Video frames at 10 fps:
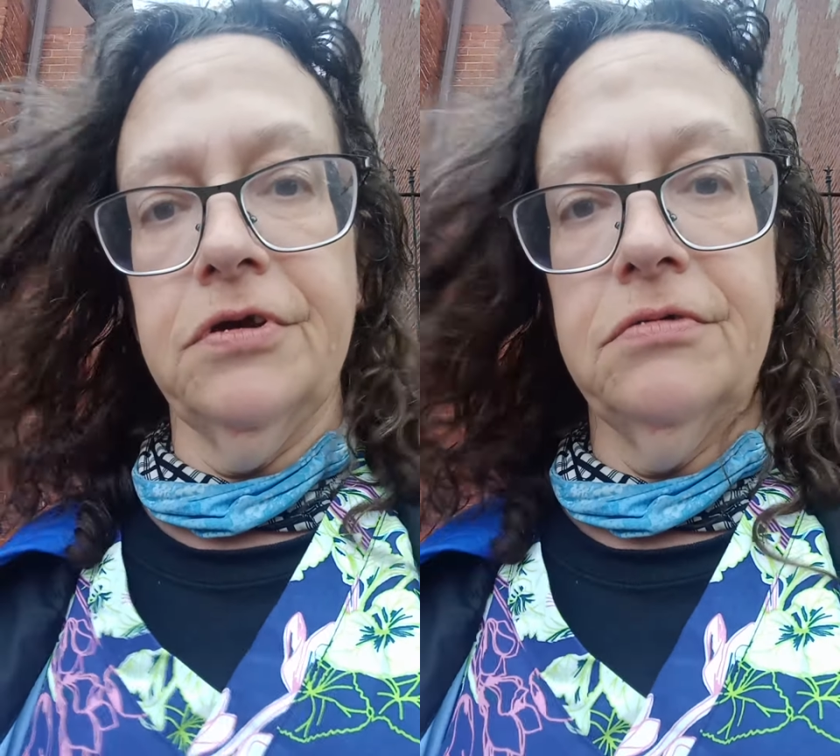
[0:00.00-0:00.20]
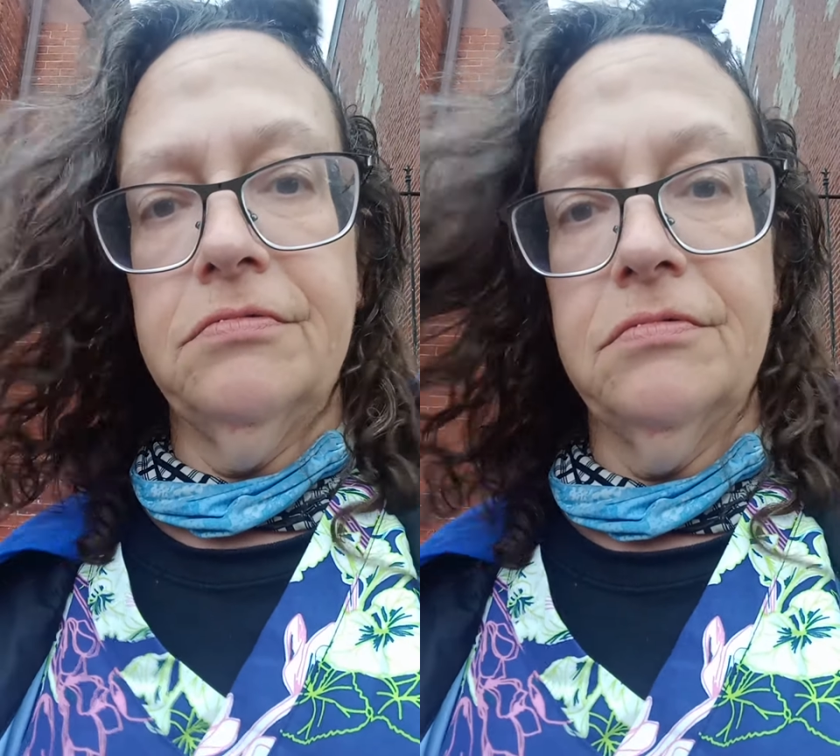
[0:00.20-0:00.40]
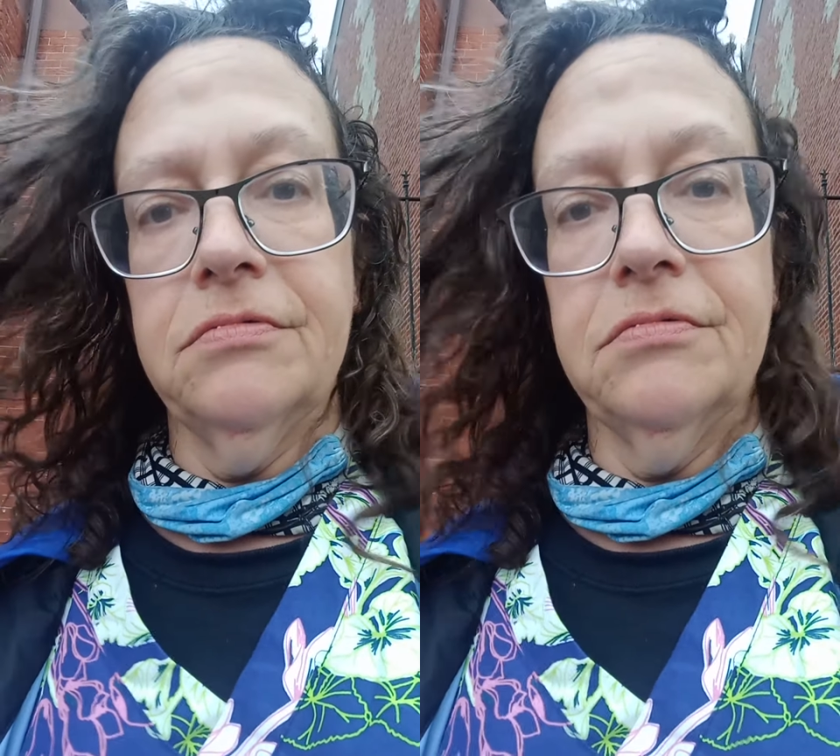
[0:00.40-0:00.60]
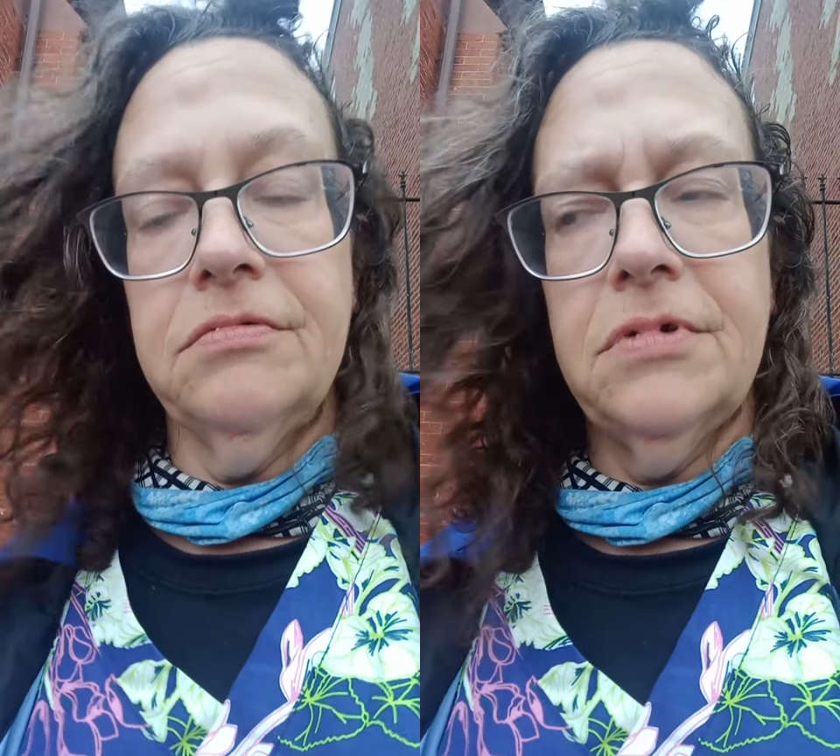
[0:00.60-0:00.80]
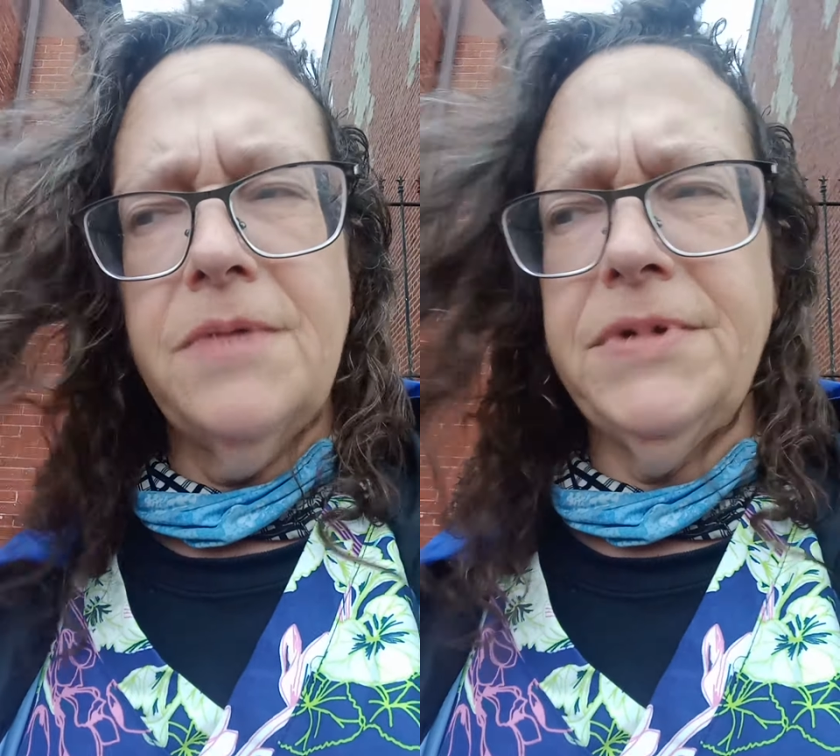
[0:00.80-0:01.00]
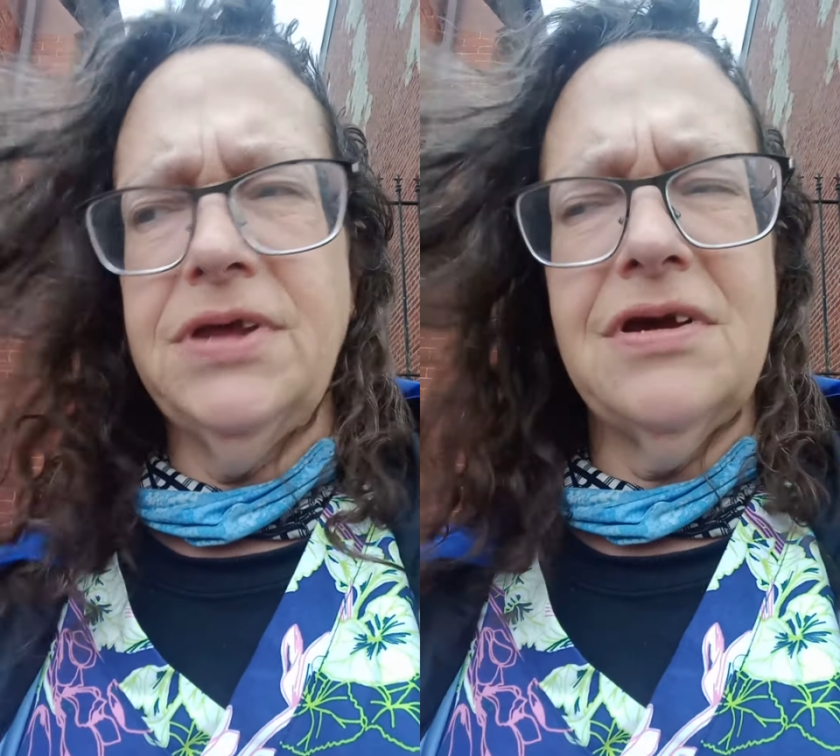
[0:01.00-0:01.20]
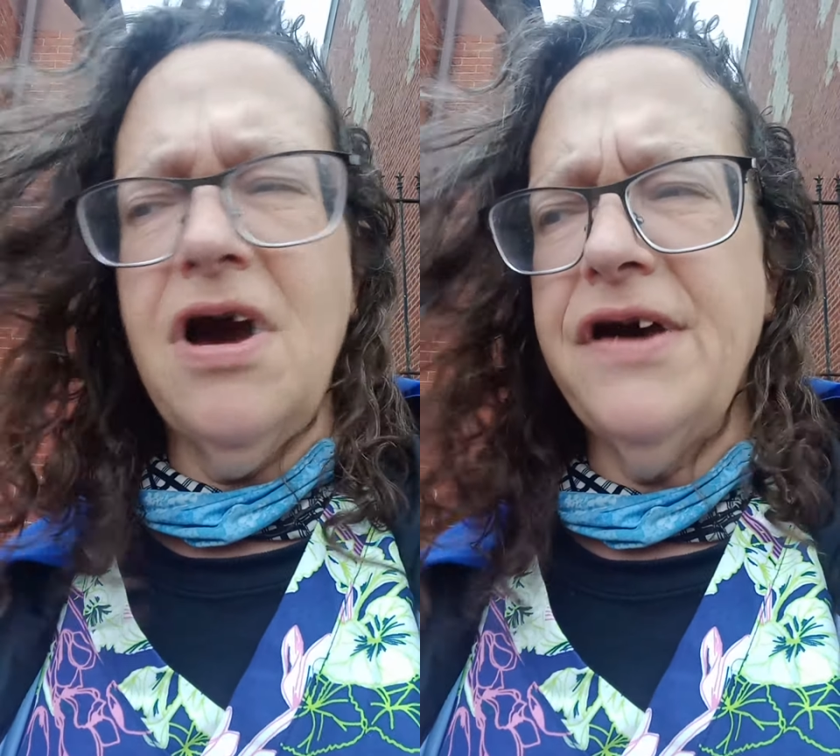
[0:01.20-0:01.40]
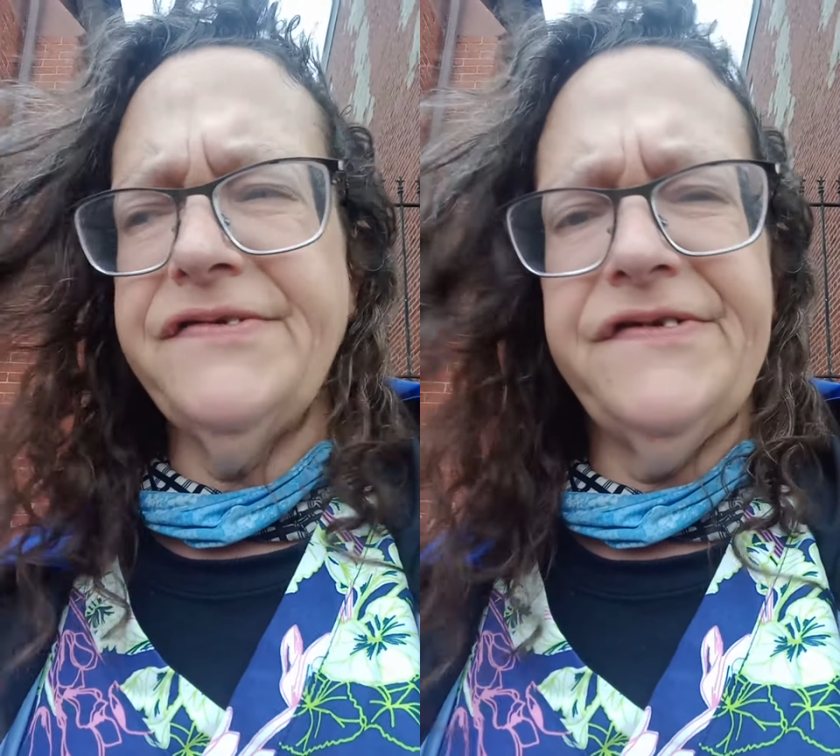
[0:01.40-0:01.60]
I mean,
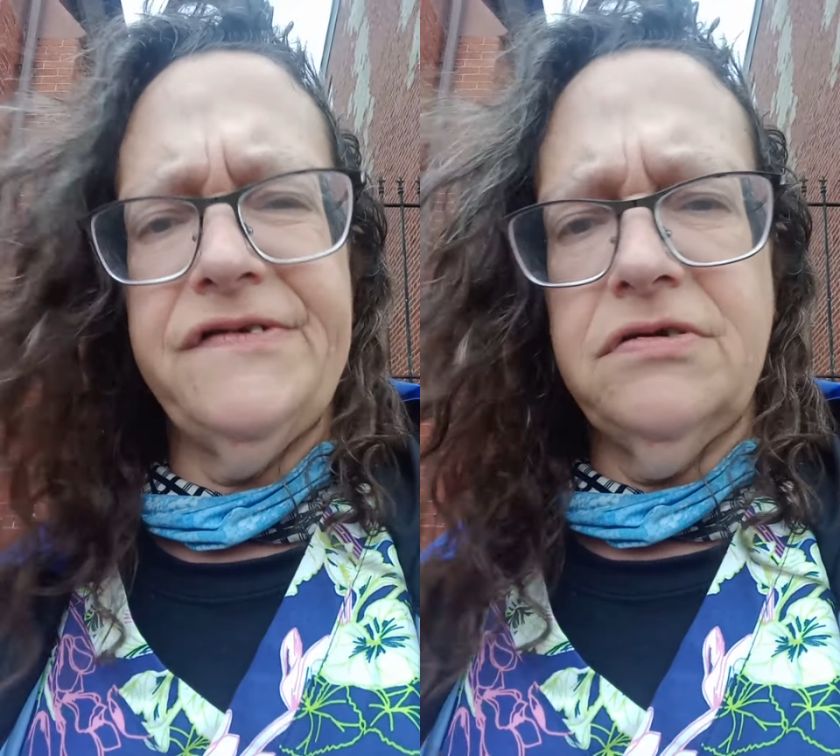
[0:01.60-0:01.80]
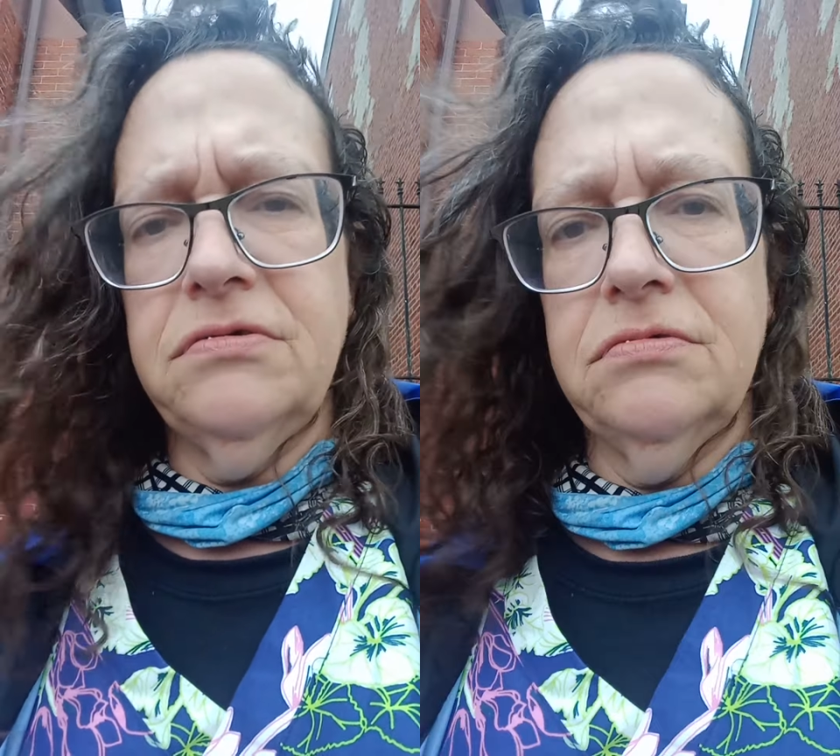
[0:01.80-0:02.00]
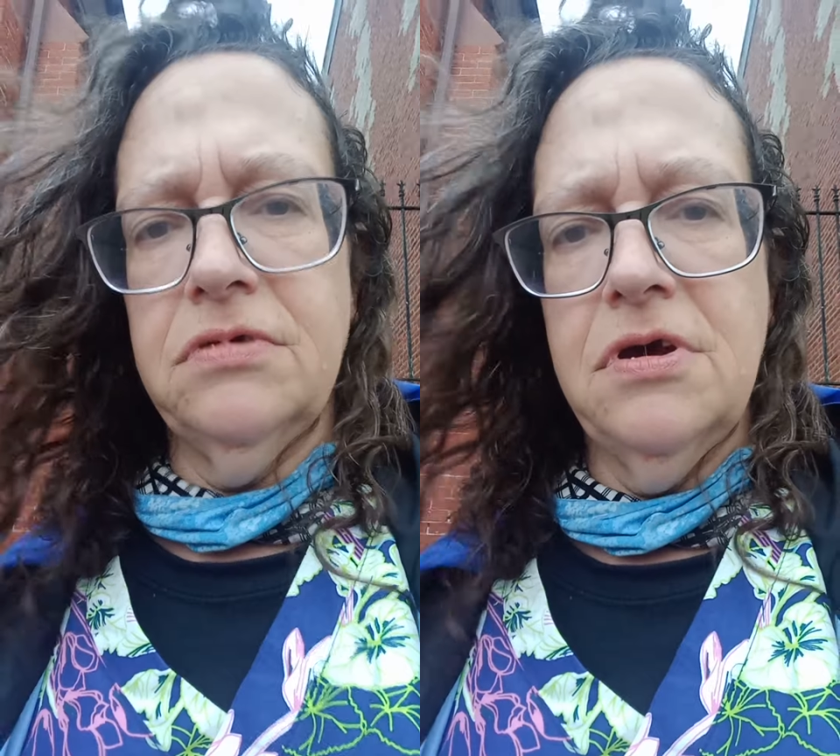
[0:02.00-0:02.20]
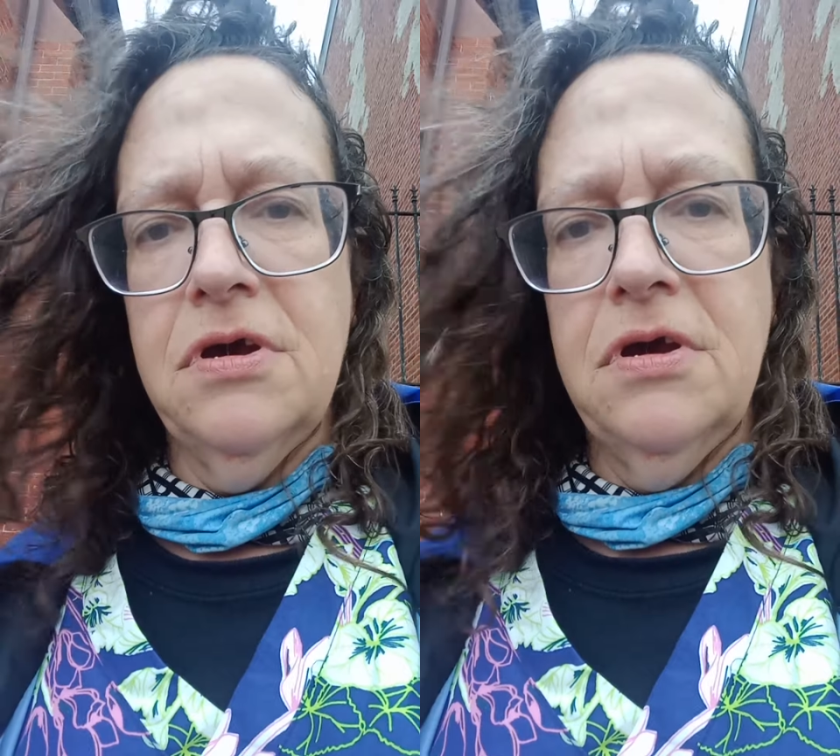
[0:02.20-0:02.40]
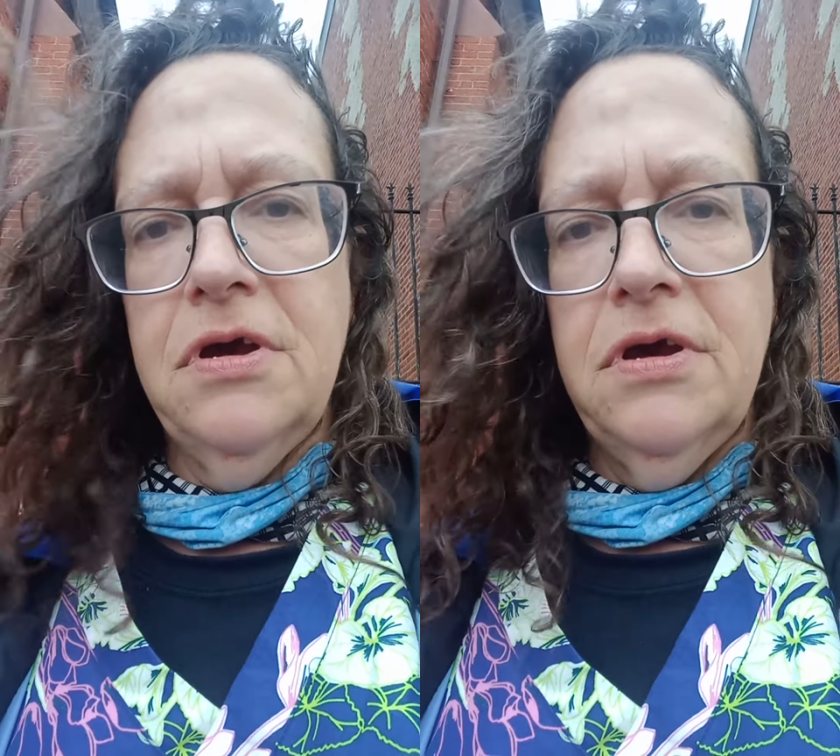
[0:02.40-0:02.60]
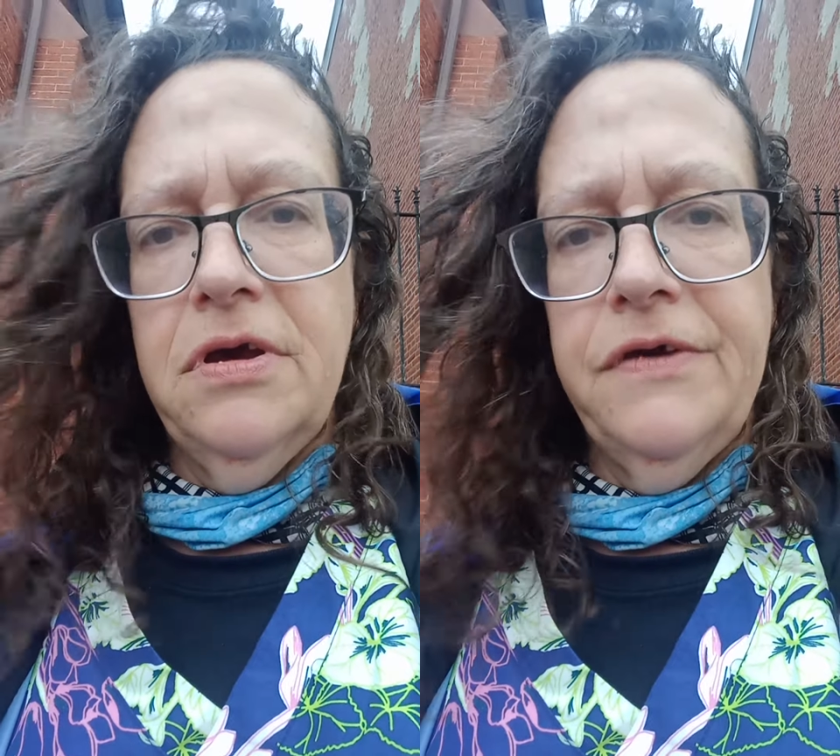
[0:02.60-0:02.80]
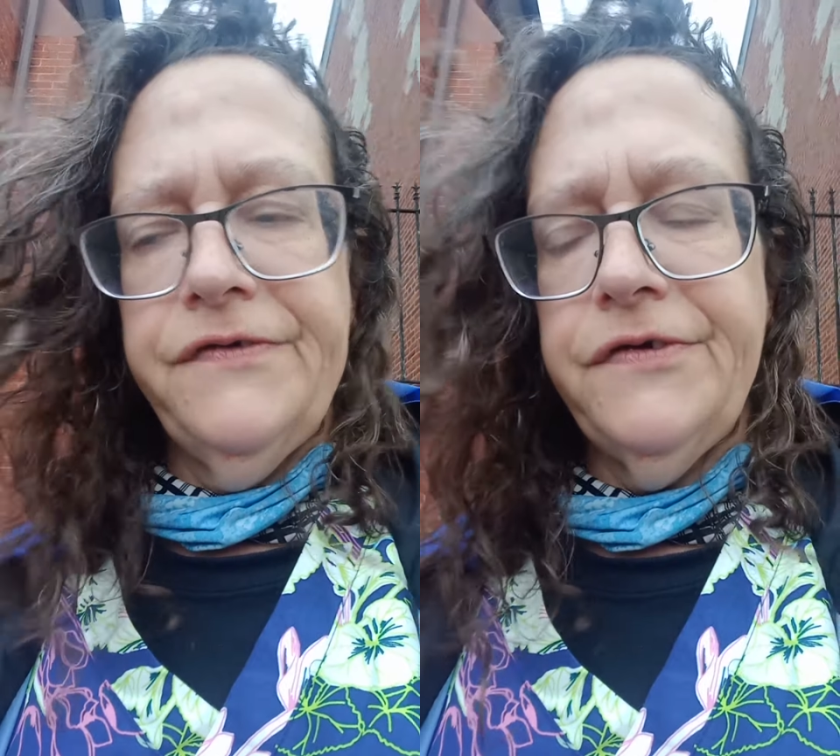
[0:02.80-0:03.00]
constant.